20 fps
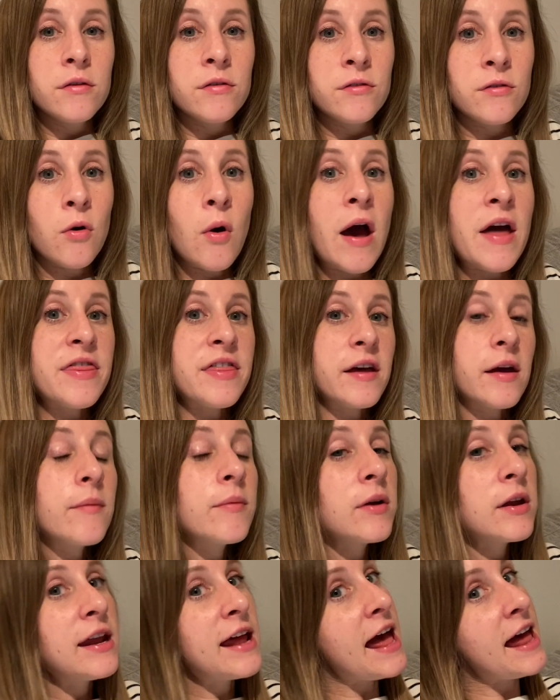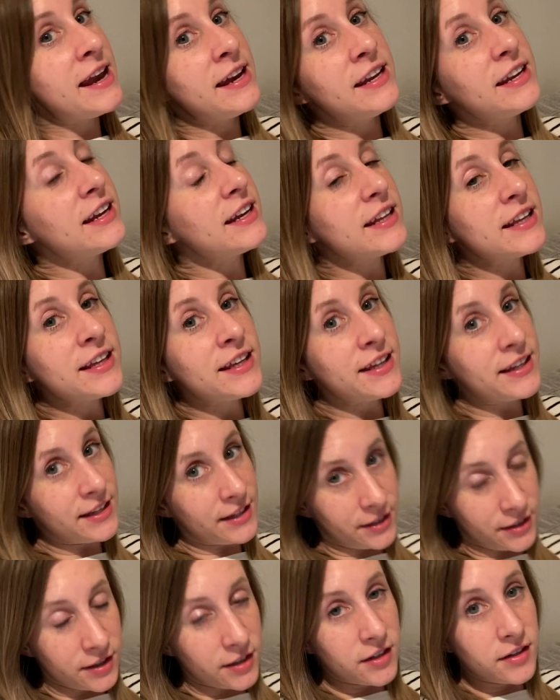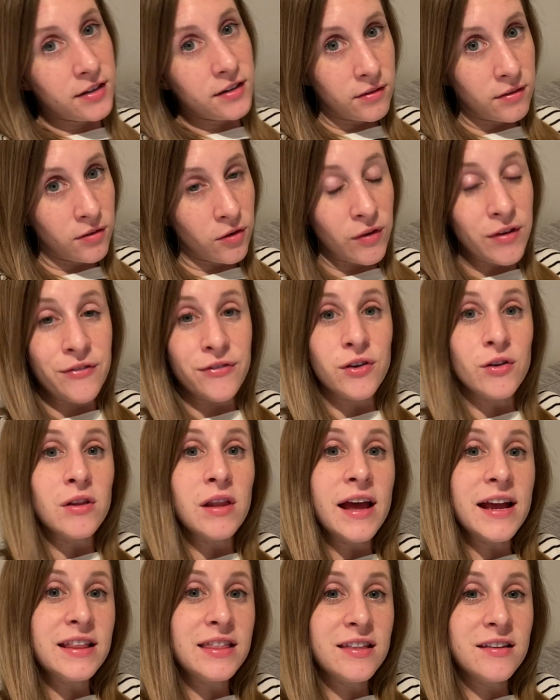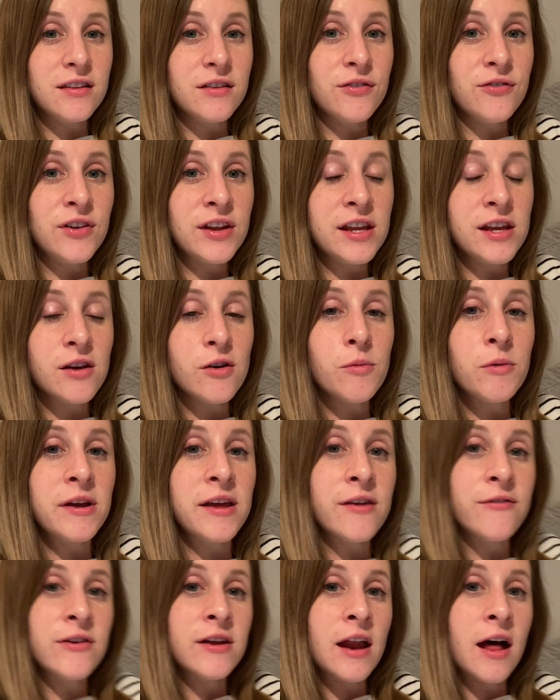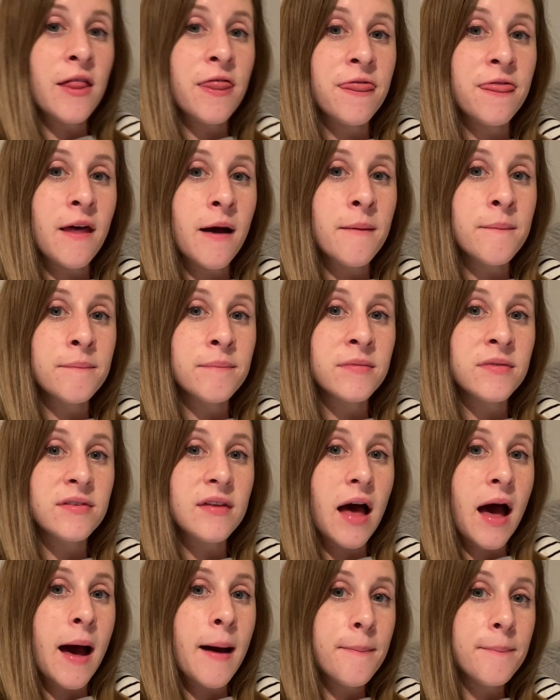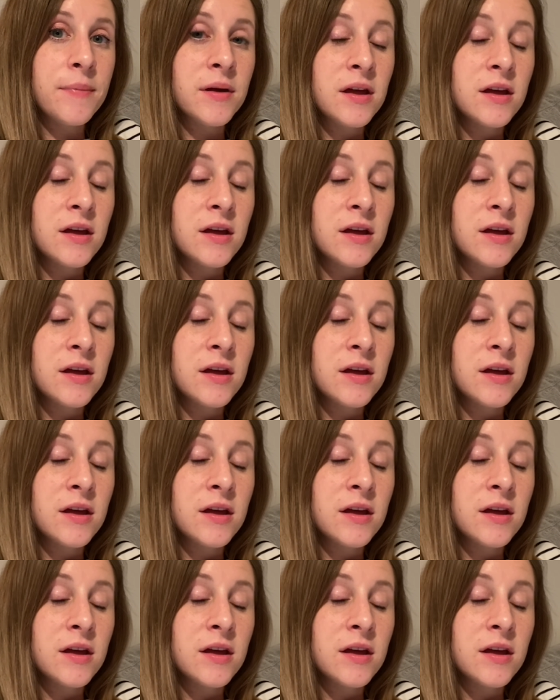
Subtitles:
So I think I'm gonna end it here. So if you liked this video, give it a thumbs up.